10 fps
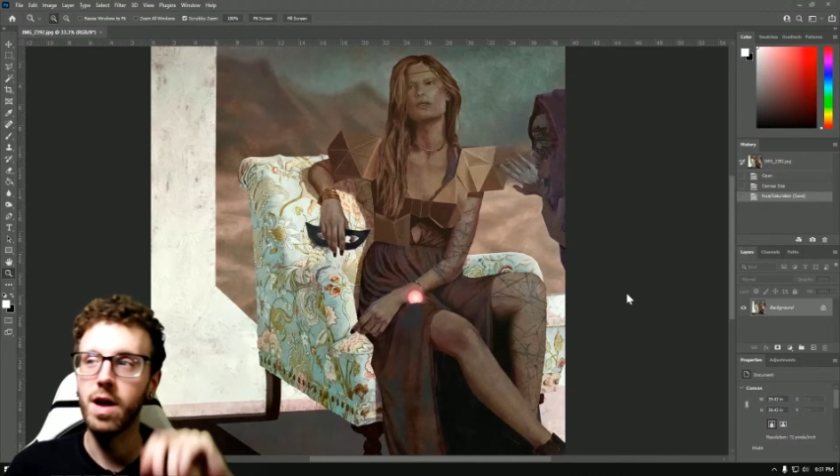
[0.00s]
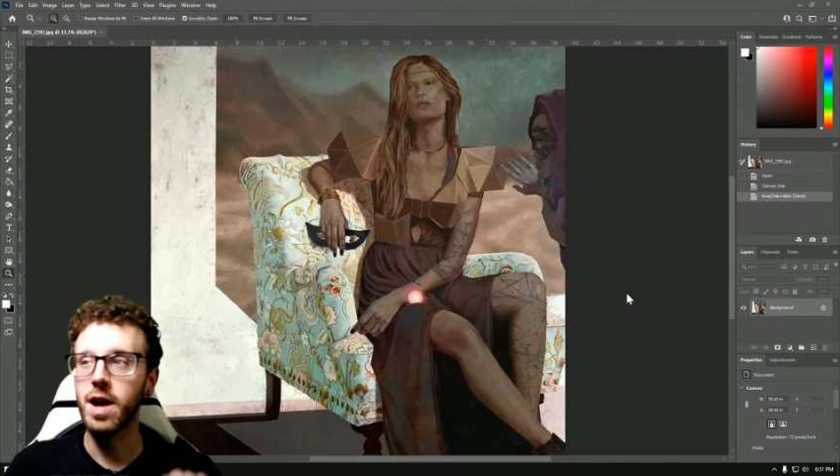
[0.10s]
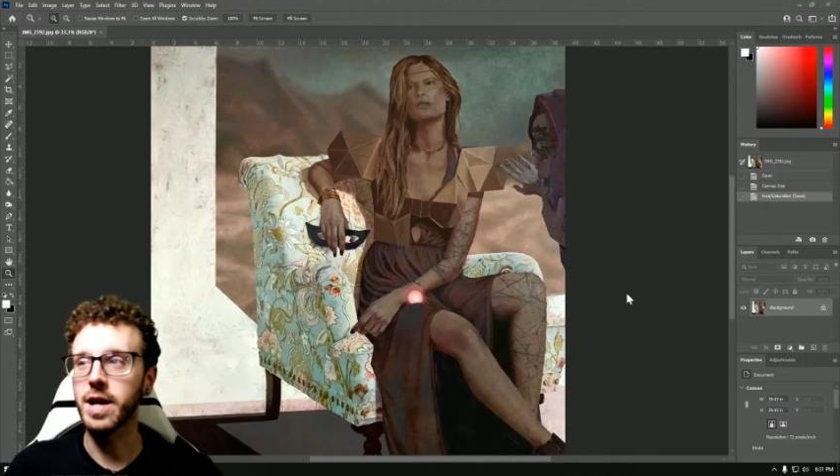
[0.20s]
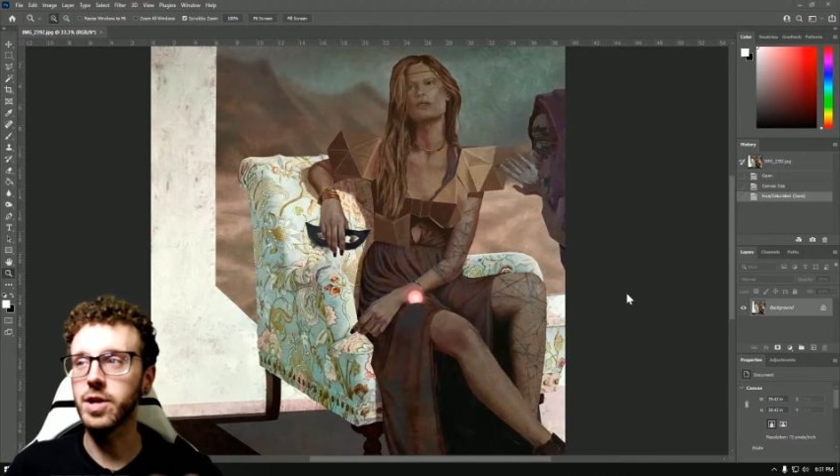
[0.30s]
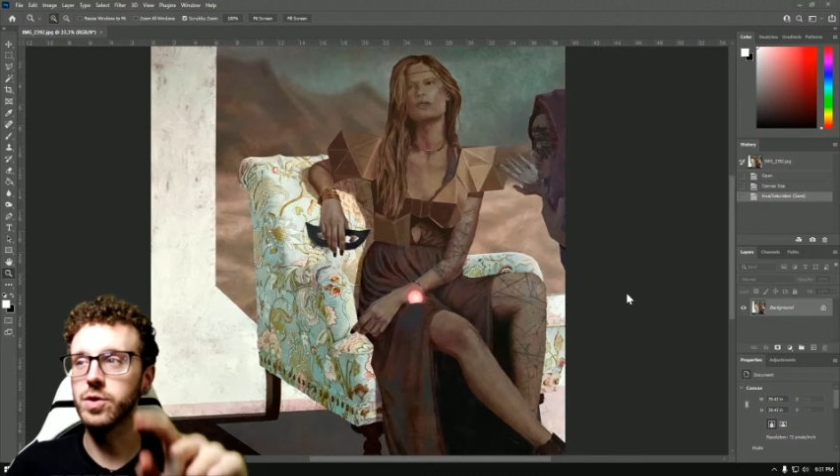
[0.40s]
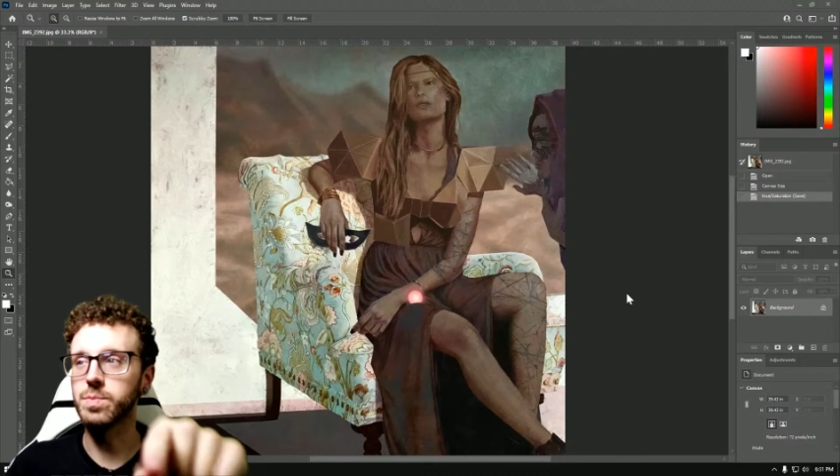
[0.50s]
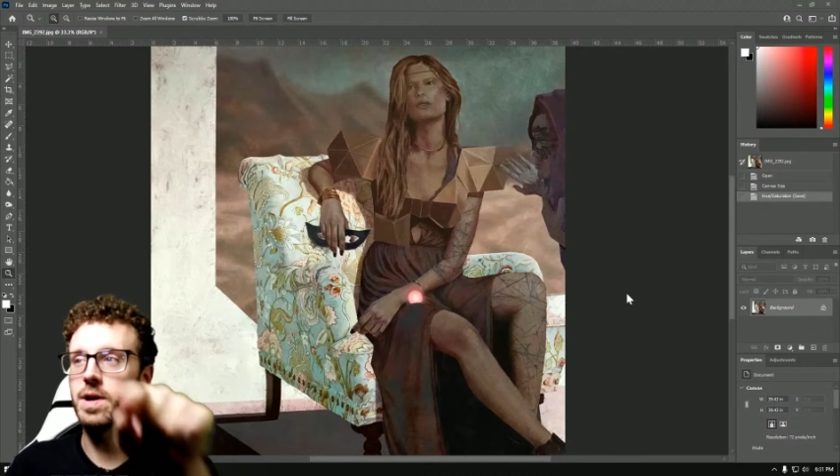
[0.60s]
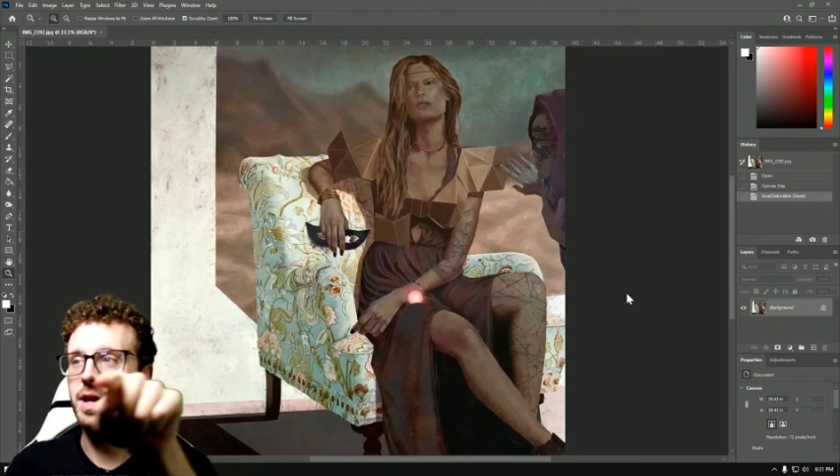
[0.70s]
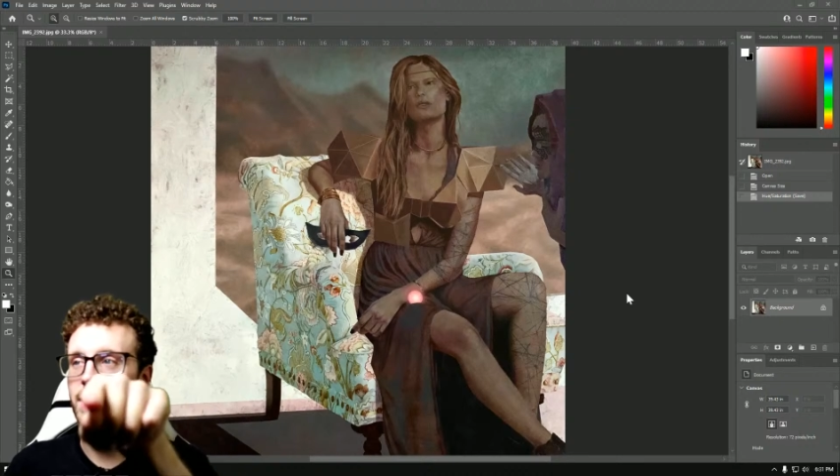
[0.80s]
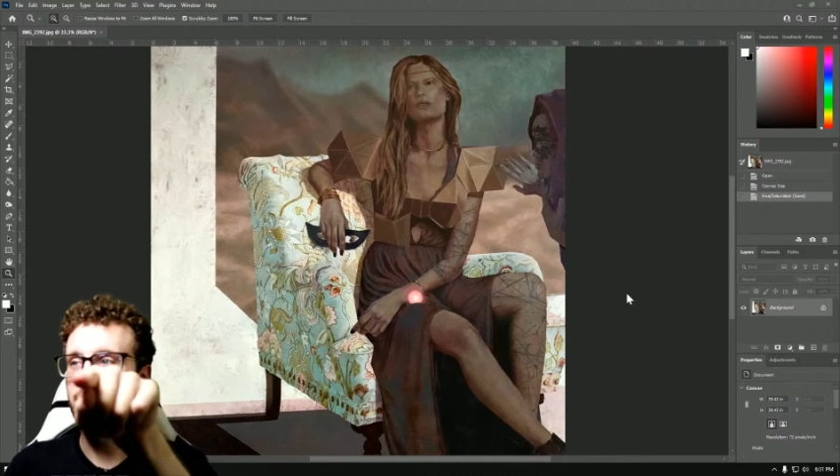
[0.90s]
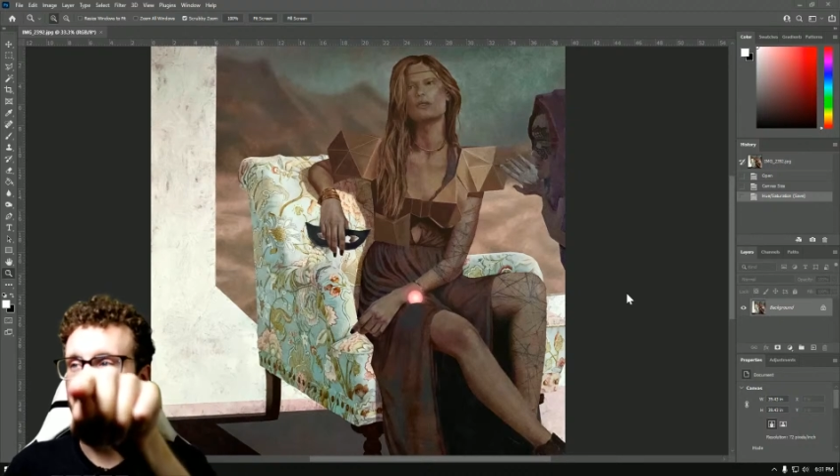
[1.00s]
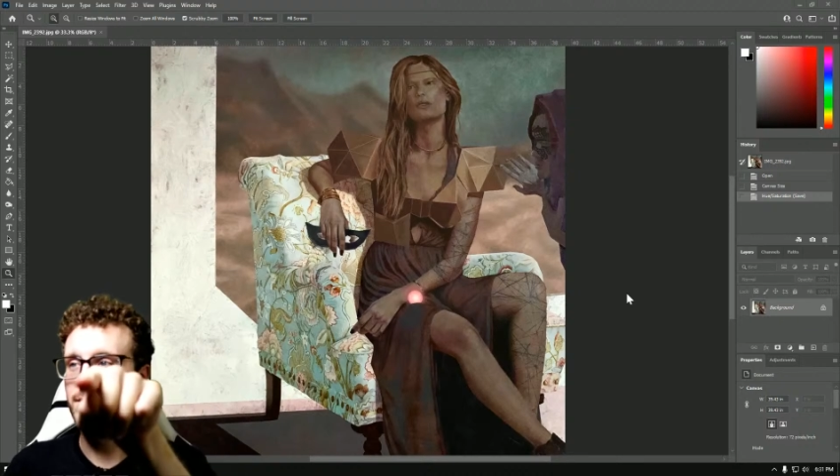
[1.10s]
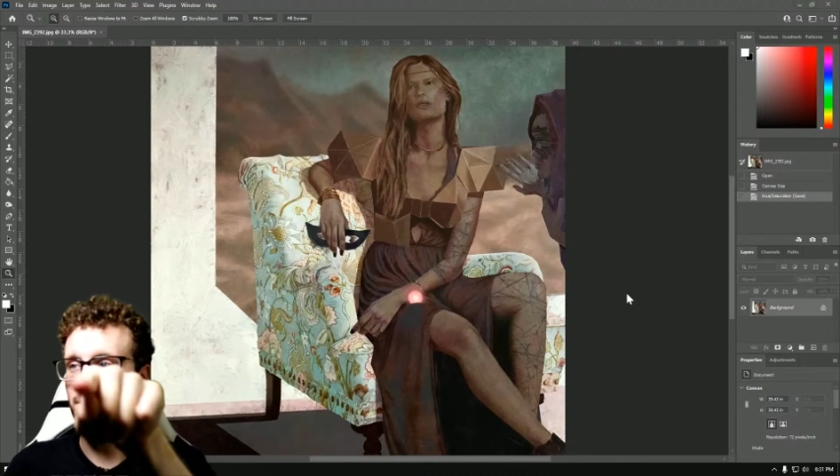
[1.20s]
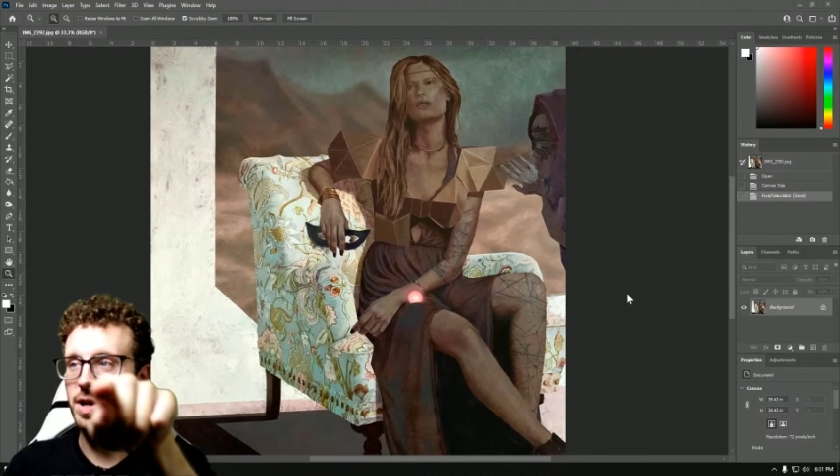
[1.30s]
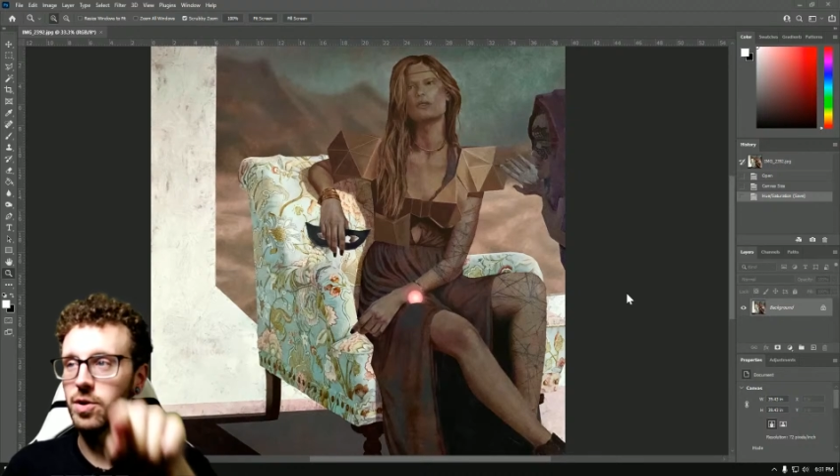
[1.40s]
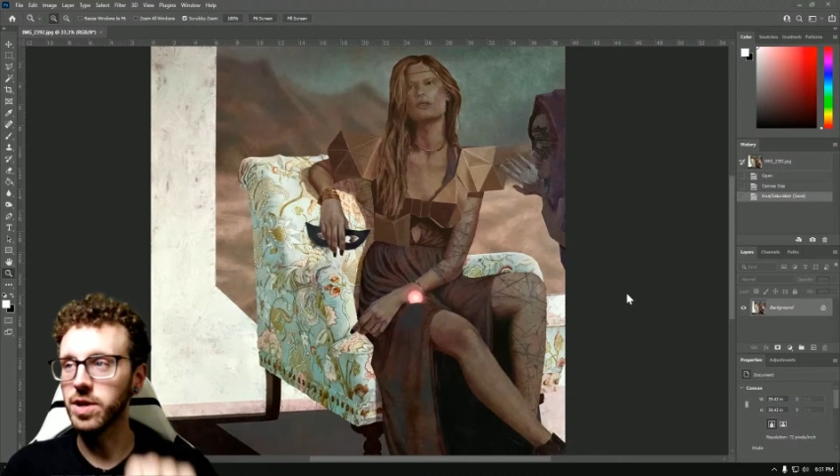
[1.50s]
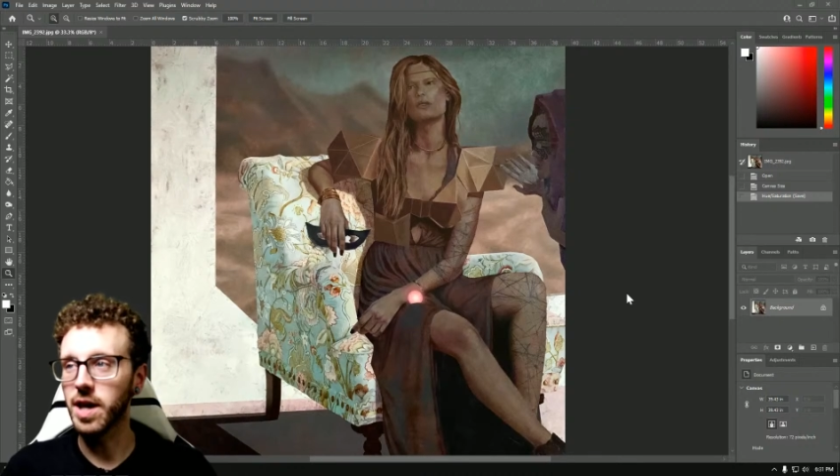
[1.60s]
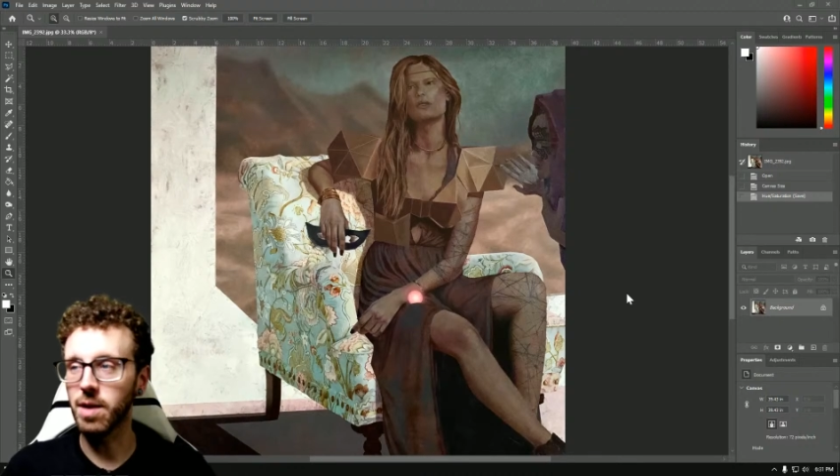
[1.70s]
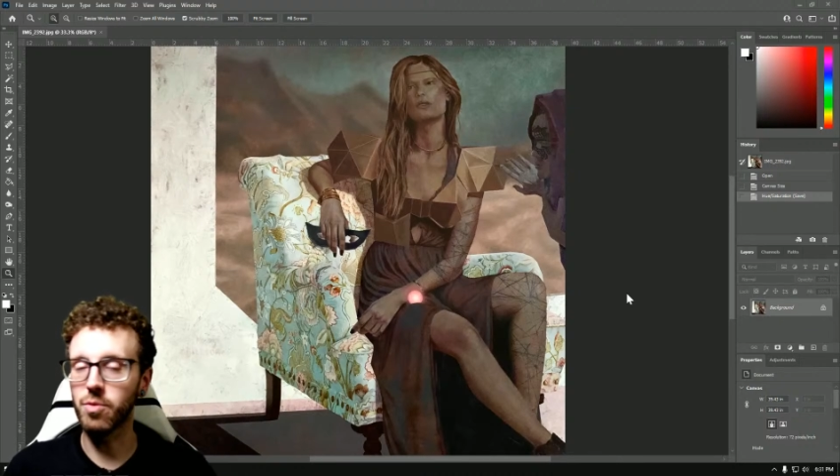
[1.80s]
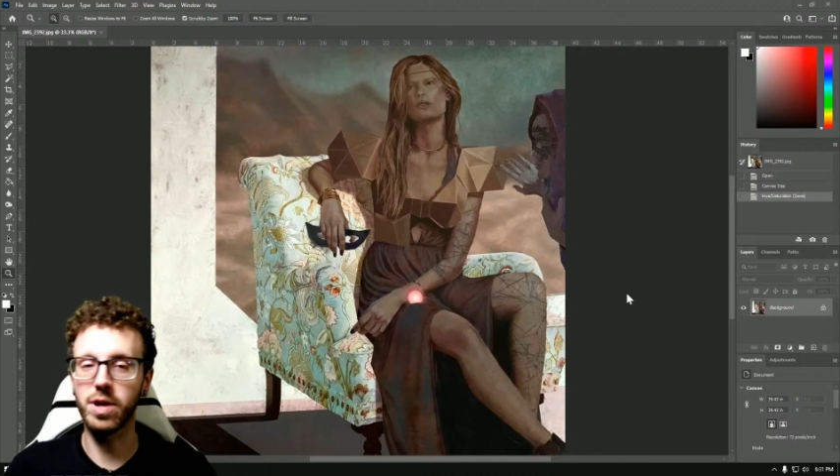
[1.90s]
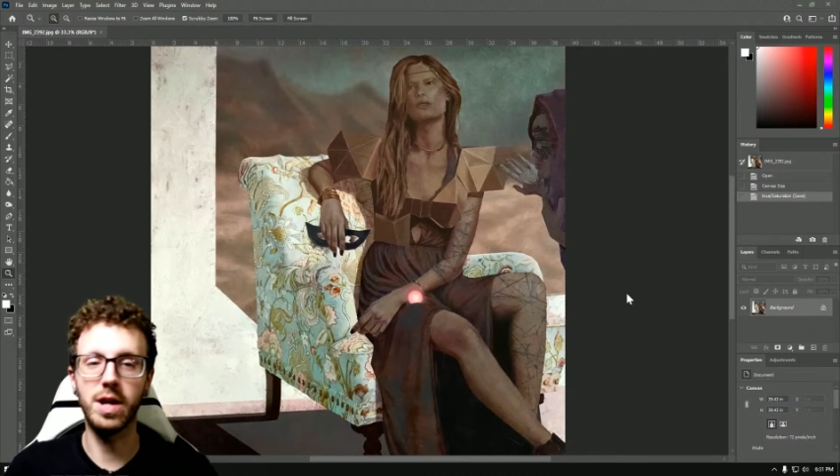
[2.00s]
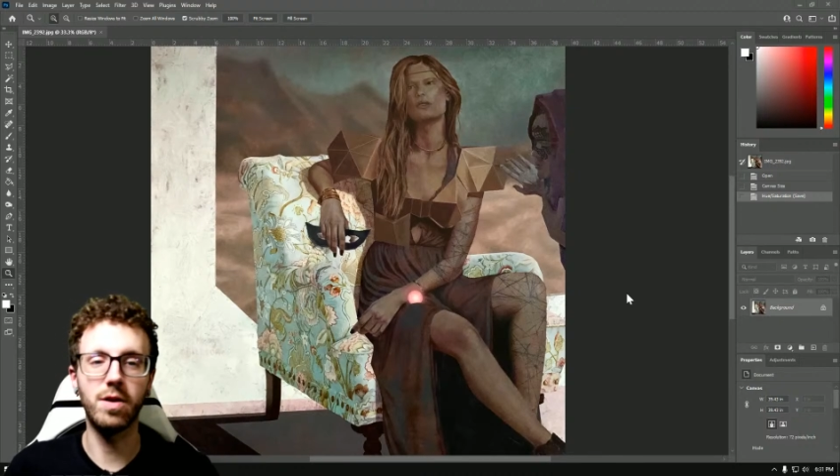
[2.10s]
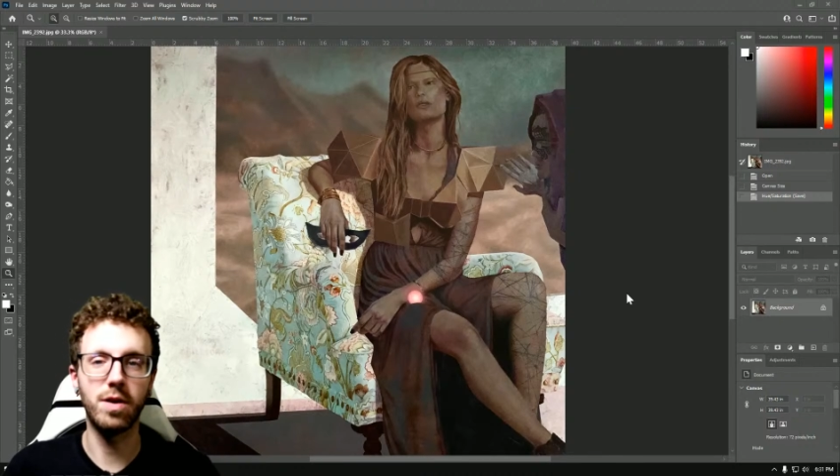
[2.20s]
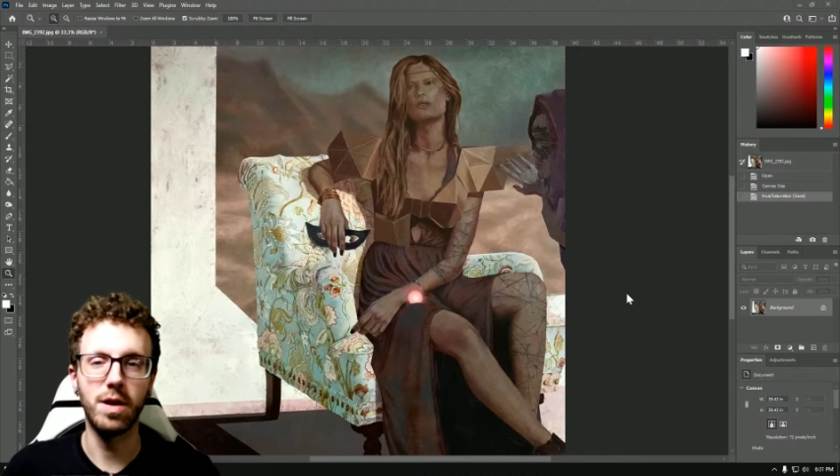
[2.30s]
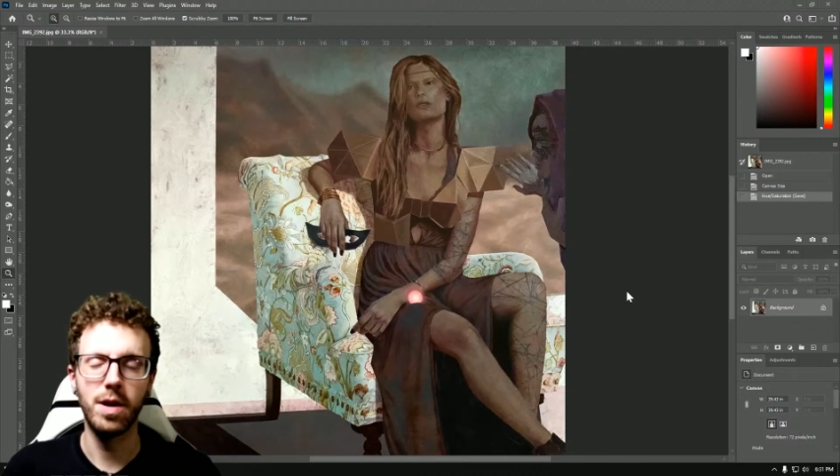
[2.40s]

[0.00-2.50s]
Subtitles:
I can use my good camera here,